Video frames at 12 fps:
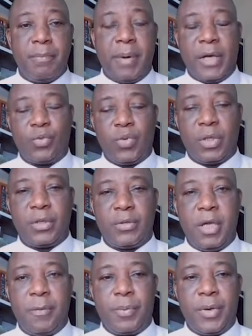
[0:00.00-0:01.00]
by
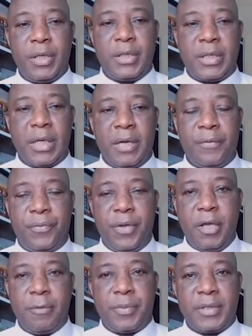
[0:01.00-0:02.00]

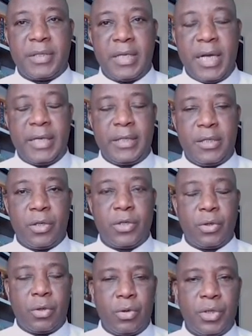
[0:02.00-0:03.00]
23.3%
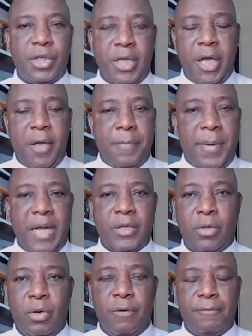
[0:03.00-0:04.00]
just to cushion the
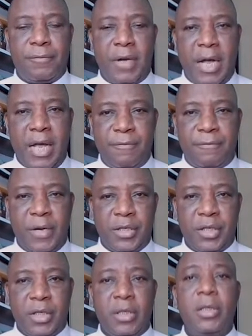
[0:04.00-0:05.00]
impact of higher
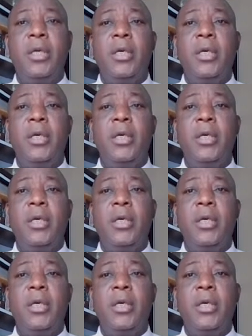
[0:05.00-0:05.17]
inflation,